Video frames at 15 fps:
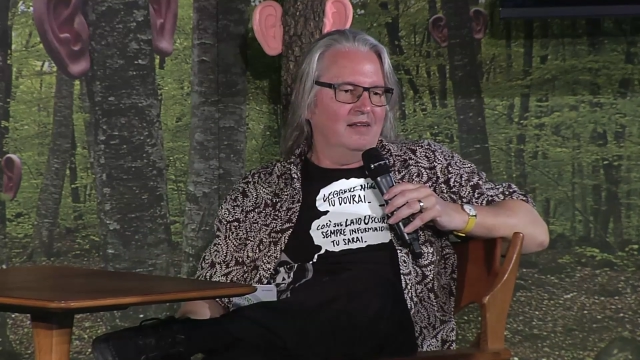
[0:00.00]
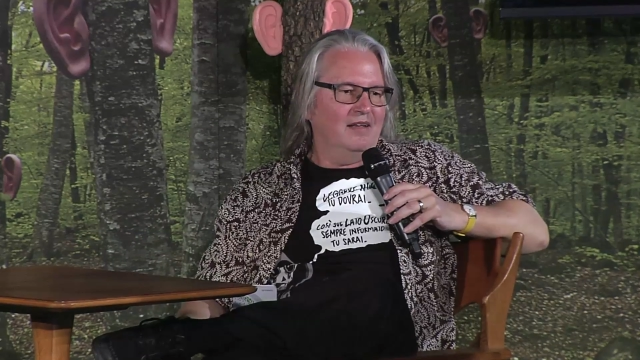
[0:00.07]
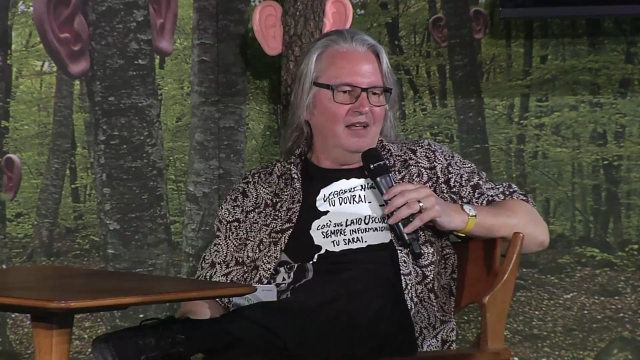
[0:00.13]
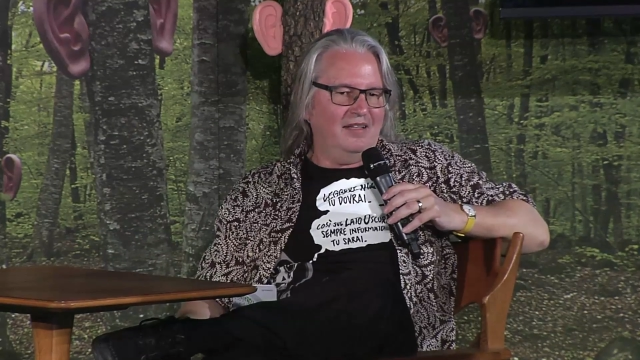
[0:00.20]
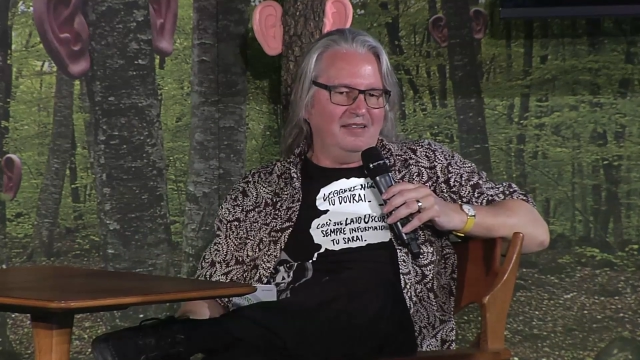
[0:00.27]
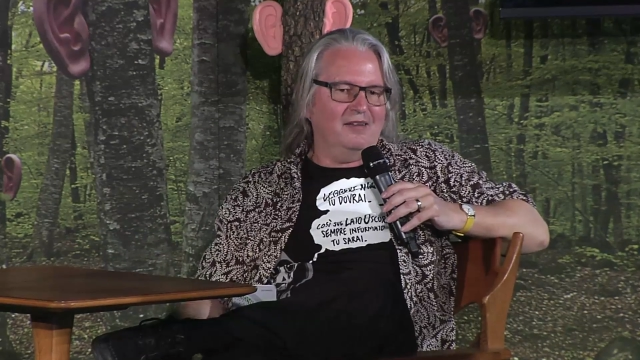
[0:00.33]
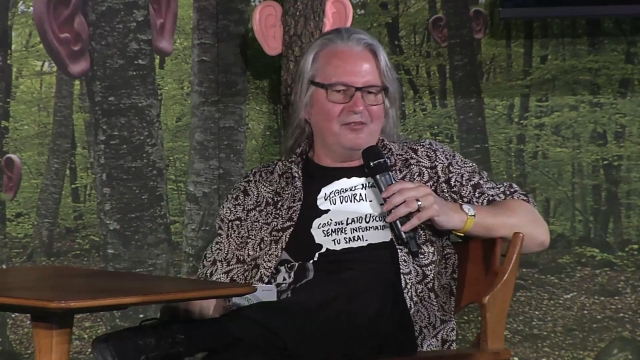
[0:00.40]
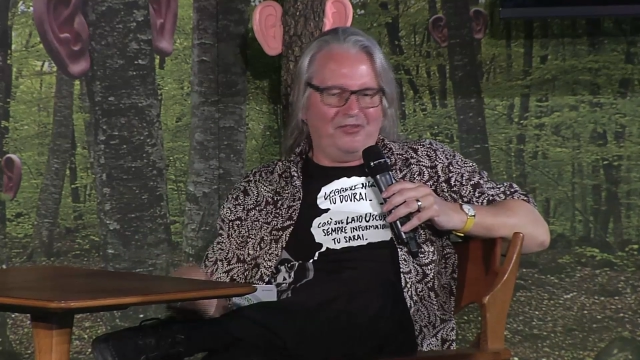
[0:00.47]

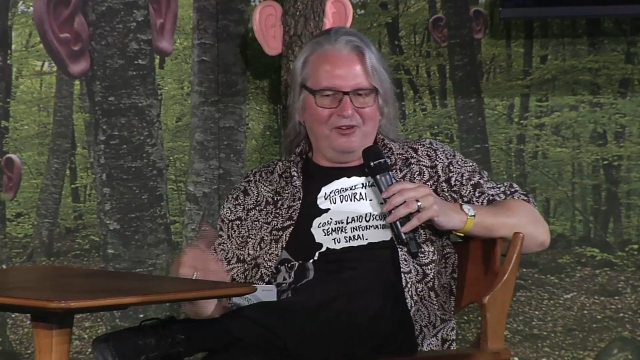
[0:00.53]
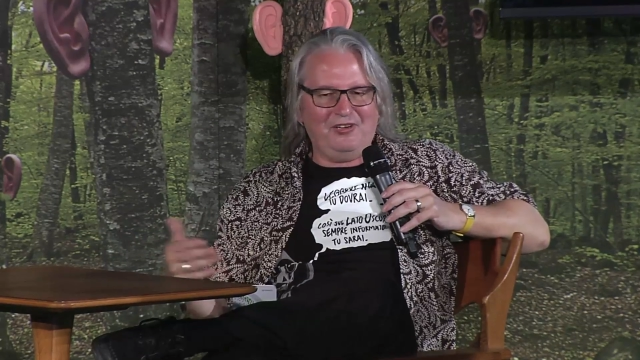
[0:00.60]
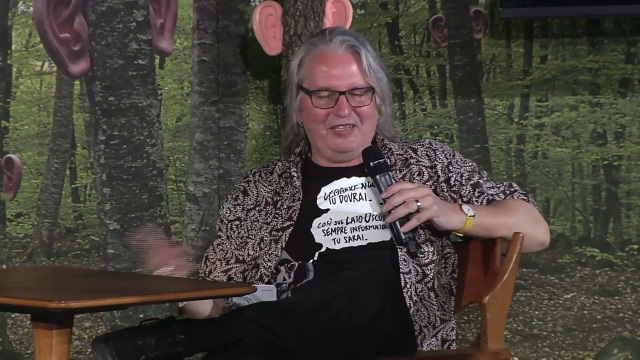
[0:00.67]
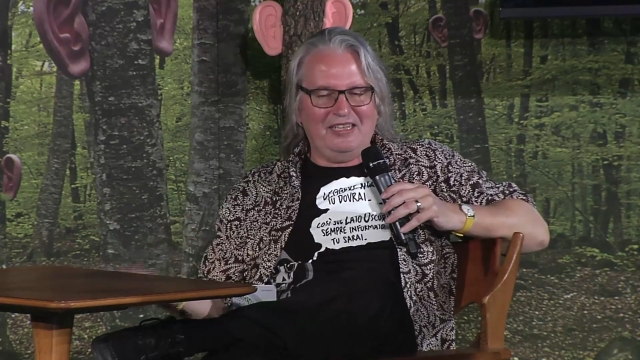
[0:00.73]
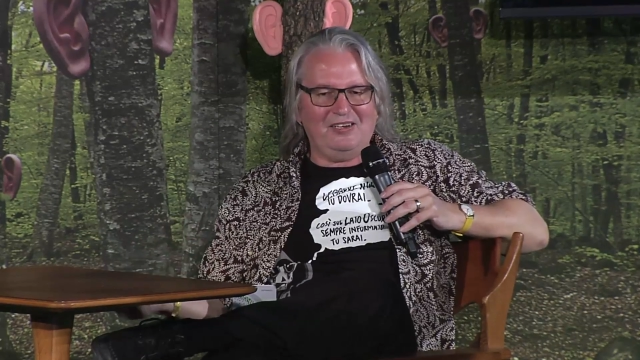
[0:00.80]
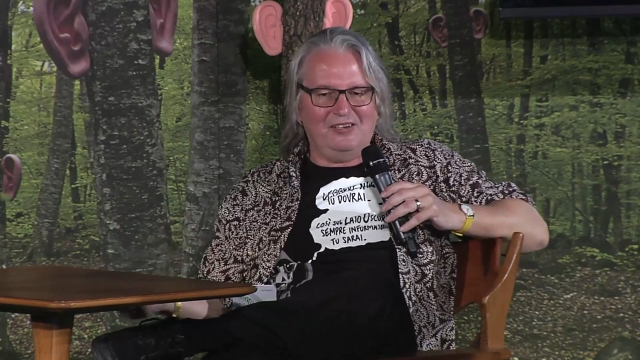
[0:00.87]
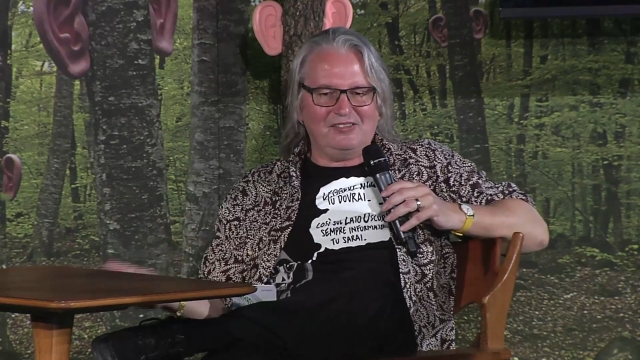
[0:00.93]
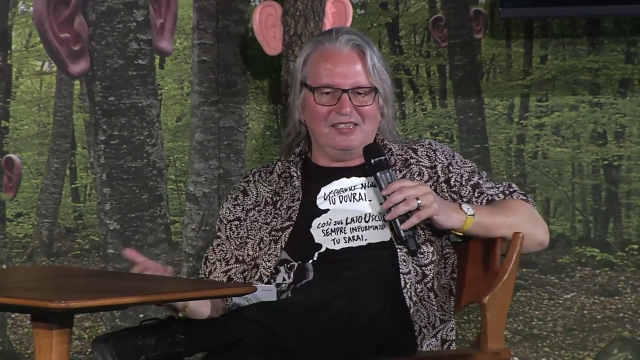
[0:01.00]
And, you know, 30
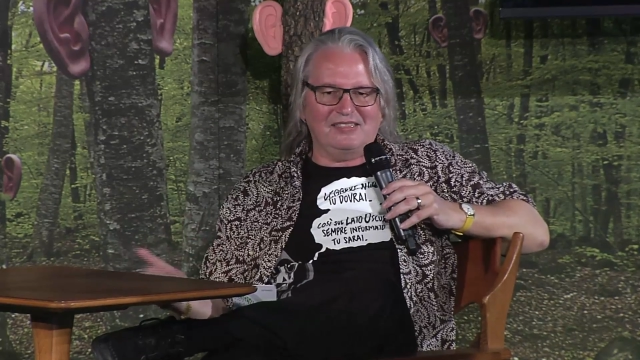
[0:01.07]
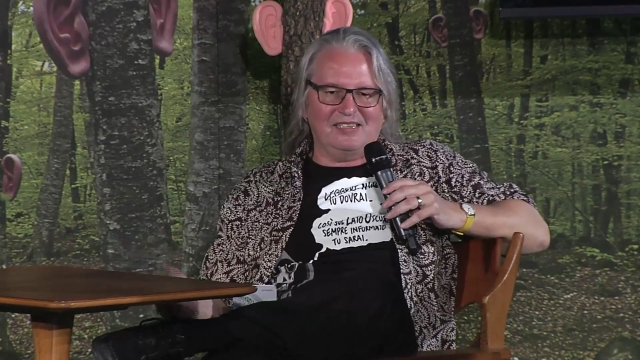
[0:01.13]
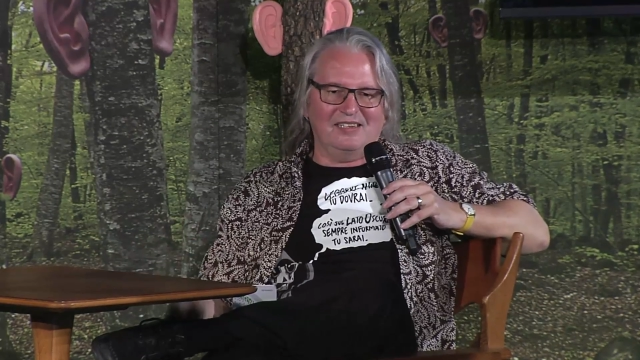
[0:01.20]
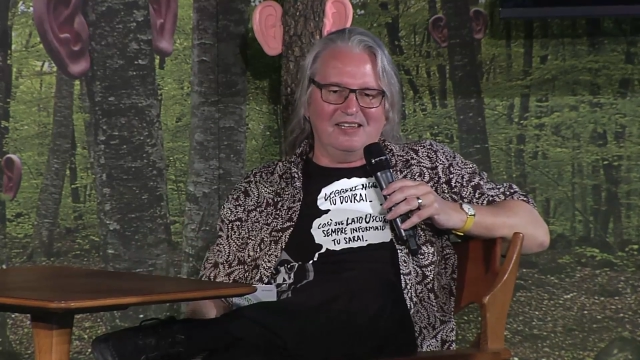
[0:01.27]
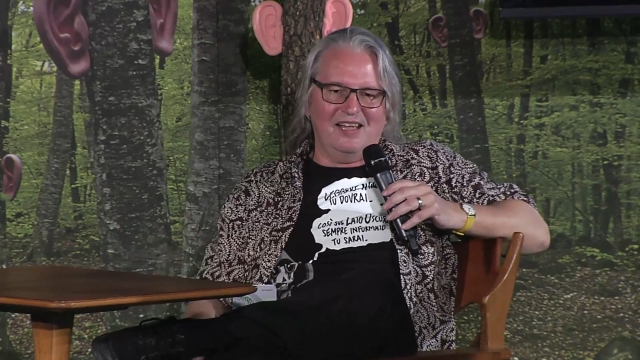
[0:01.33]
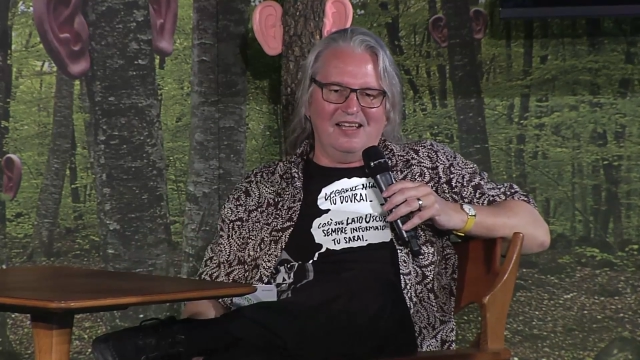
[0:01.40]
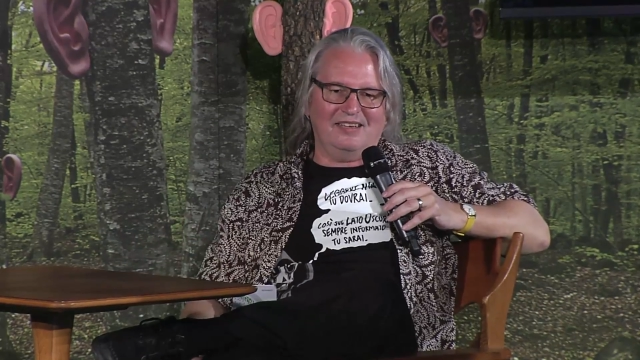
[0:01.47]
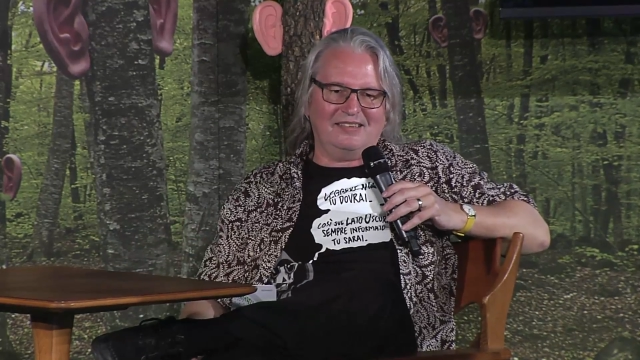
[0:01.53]
years is a
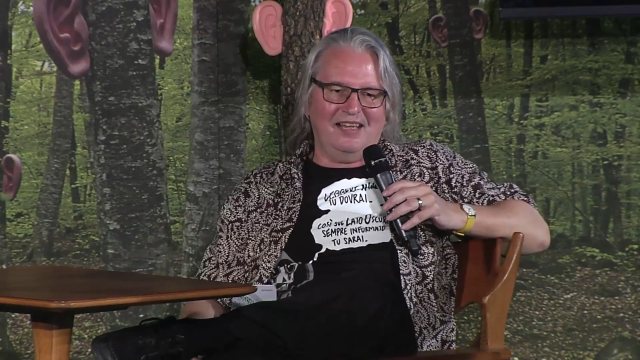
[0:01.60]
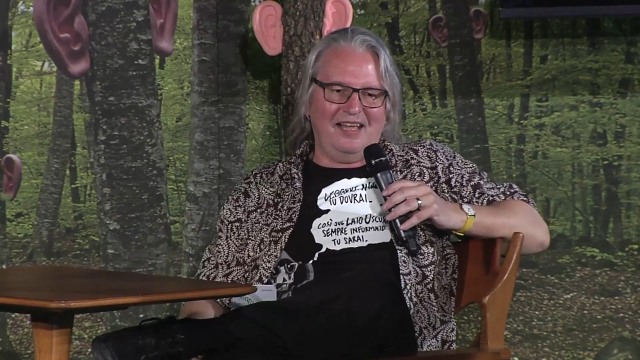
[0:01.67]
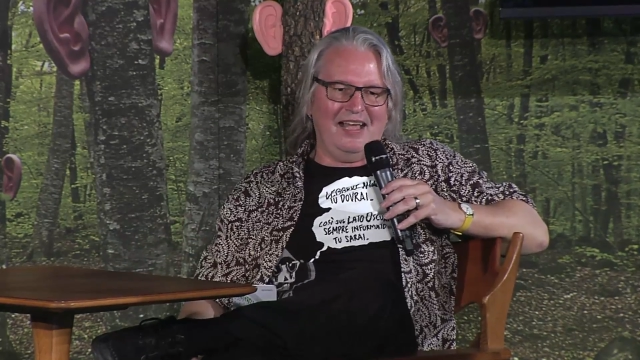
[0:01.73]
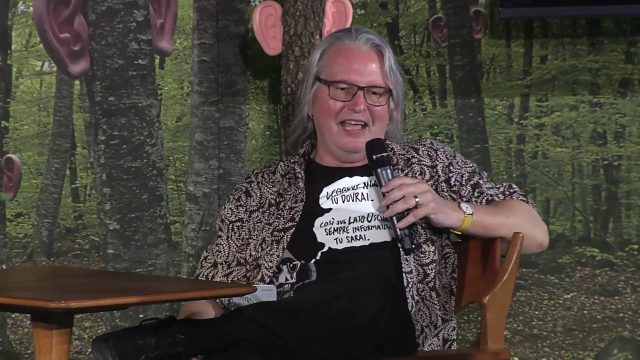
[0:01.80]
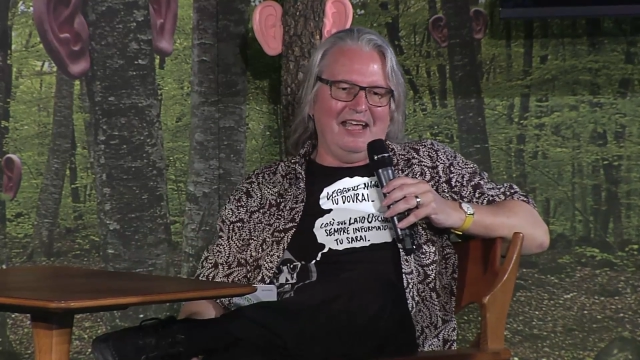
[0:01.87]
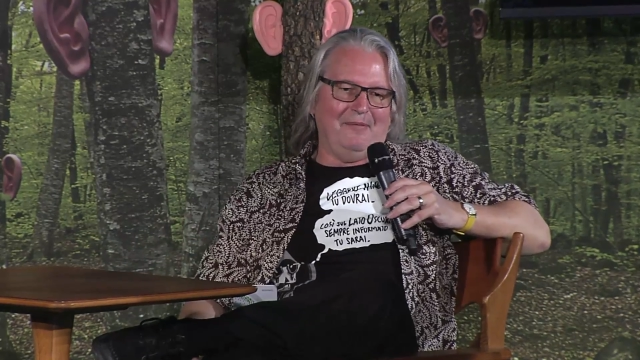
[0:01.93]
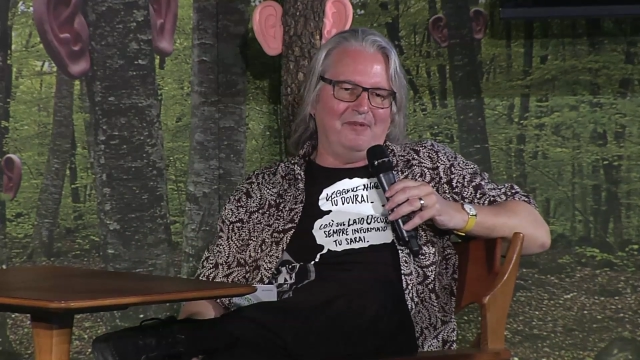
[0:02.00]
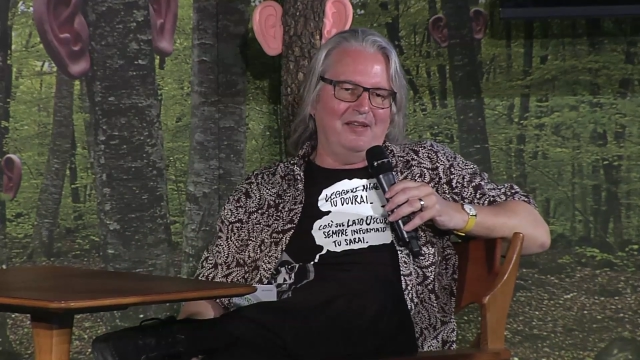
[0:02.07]
long time.